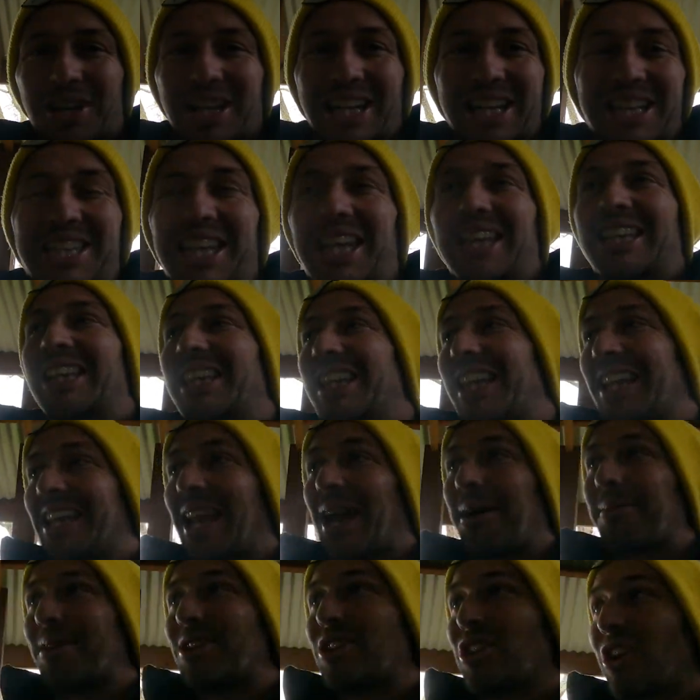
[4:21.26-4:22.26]
it and assessing the
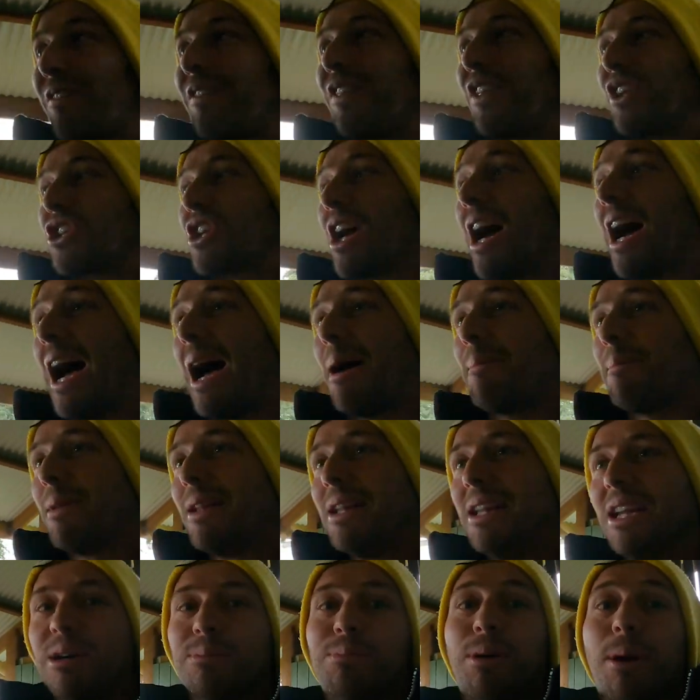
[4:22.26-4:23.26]
damage of the tarp,
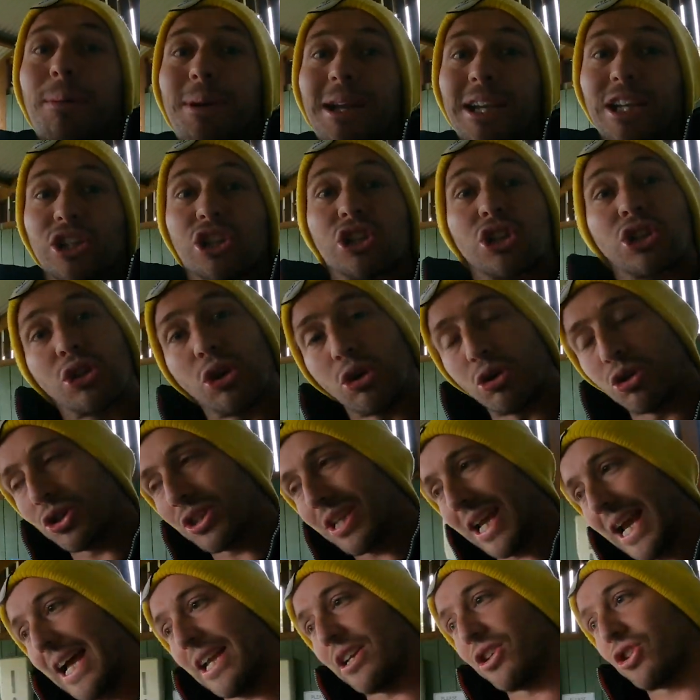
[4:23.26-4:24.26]
probably going to scoot
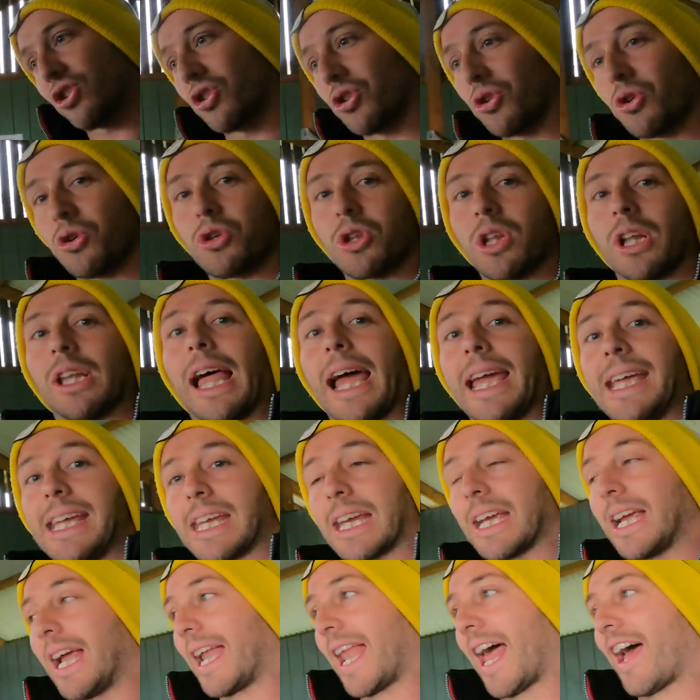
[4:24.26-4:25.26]
down to the lake
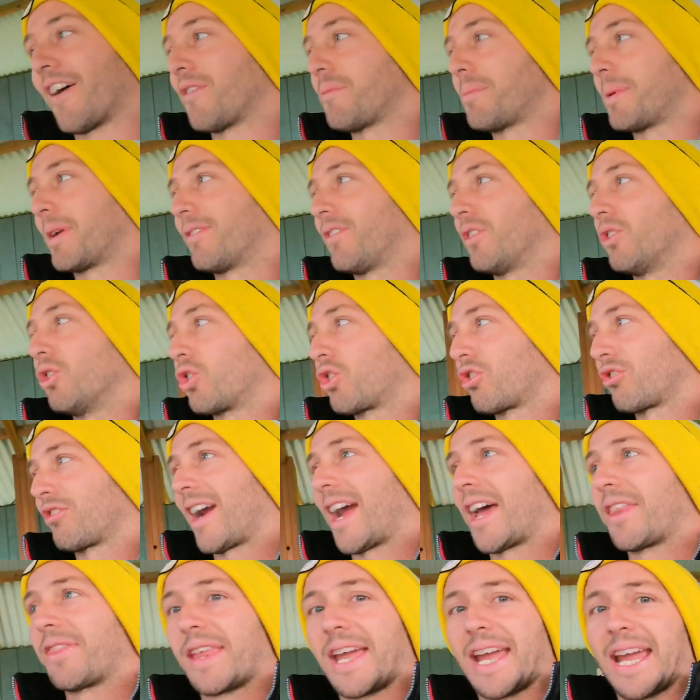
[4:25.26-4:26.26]
and have a bit of a look
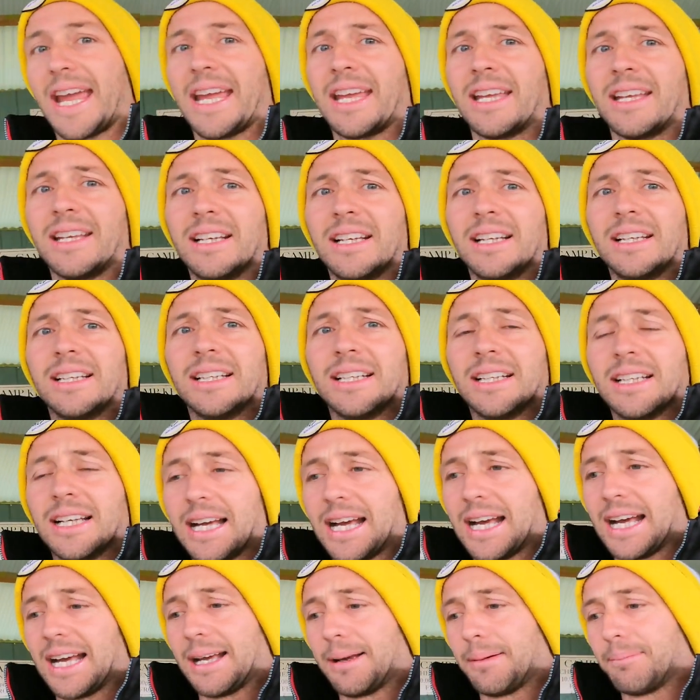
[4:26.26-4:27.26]
around there.
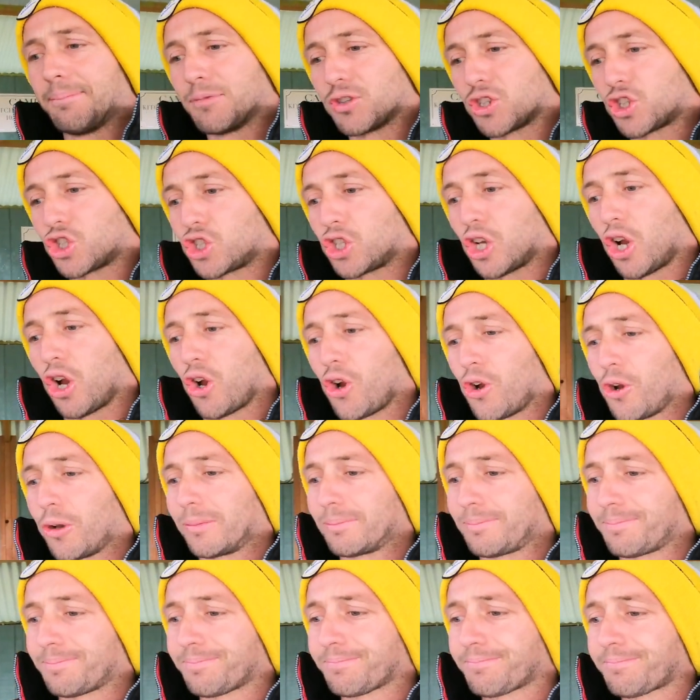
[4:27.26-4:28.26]
So
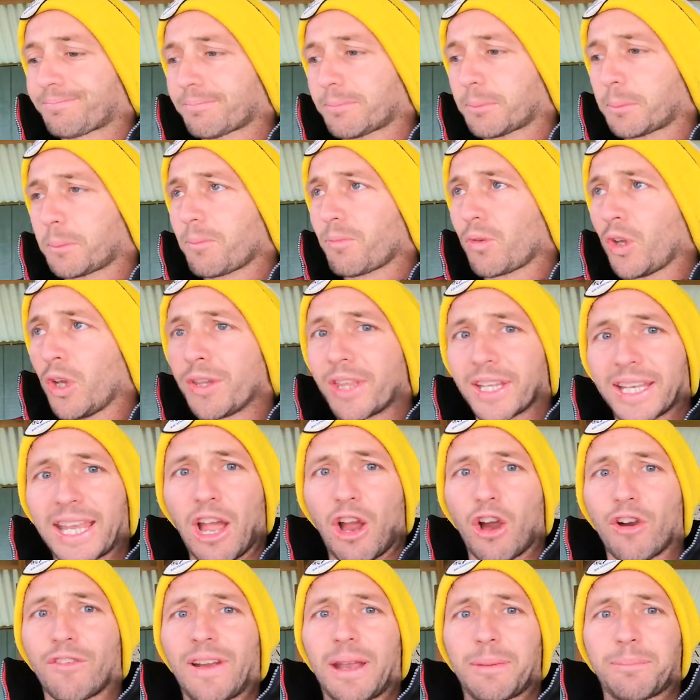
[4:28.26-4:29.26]
the
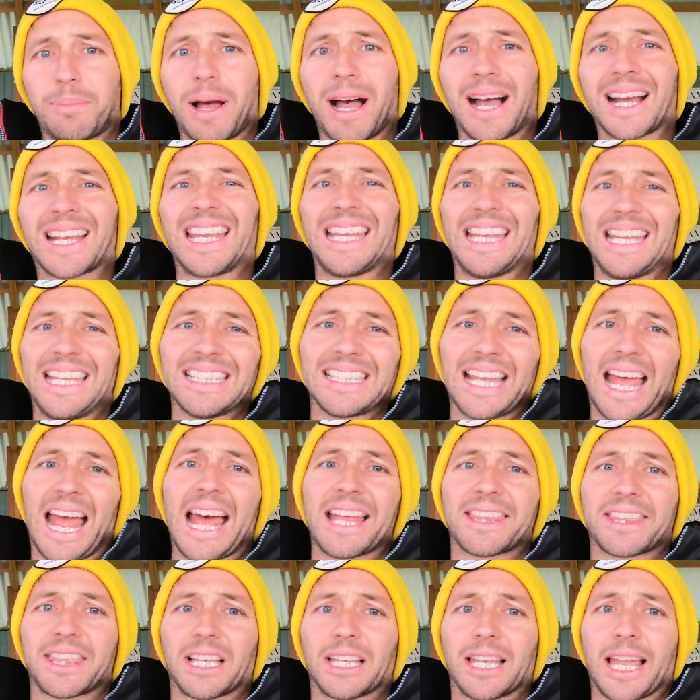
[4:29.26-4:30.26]
Caravan park is
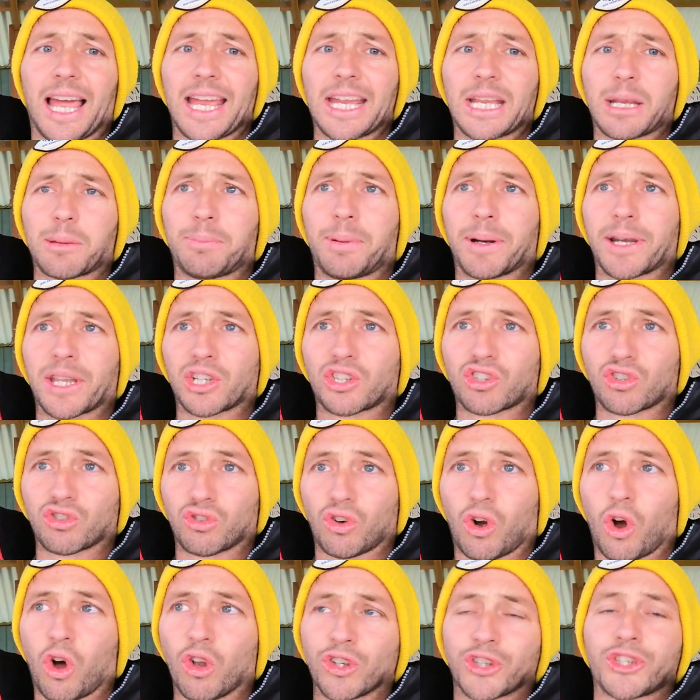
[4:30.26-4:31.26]
at the lake, but it's
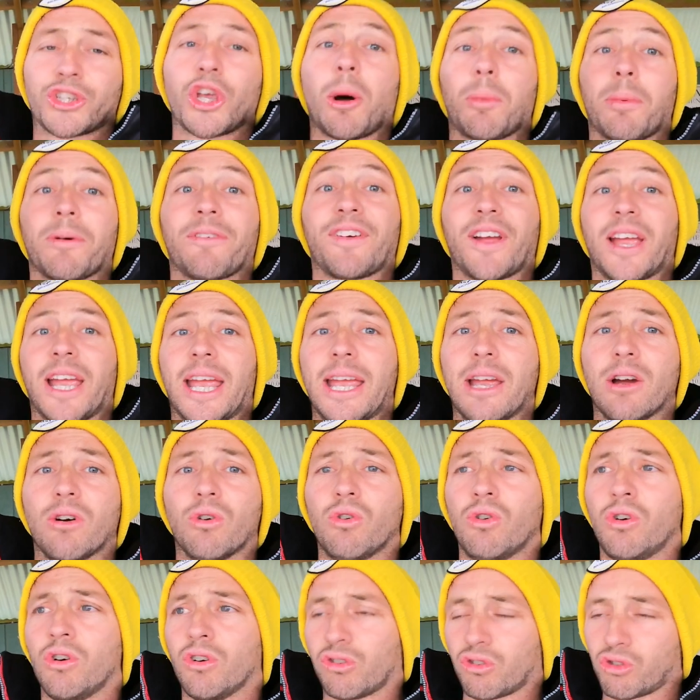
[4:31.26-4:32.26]
on top of a
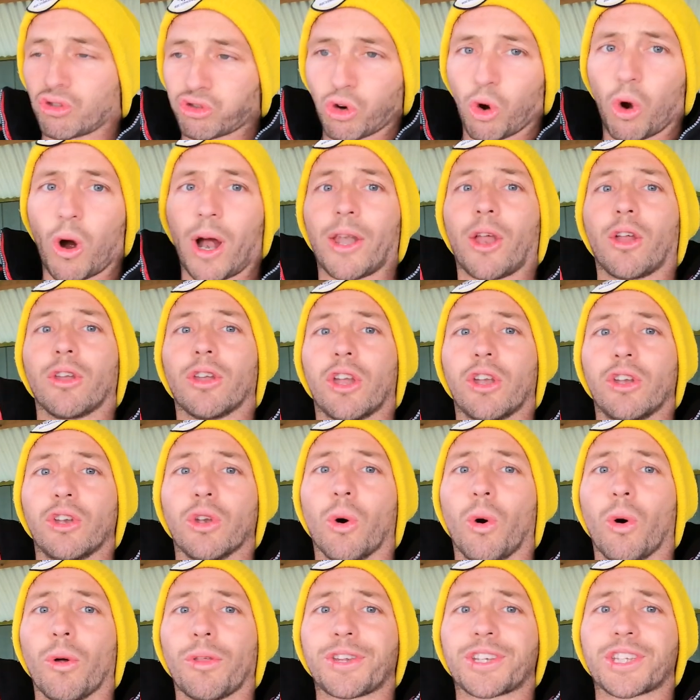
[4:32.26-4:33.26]
hill right on the
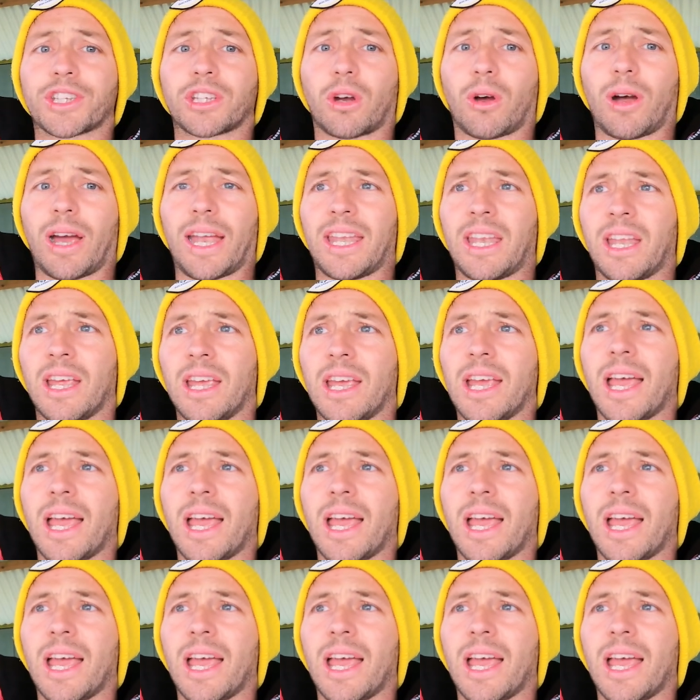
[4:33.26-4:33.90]
north side,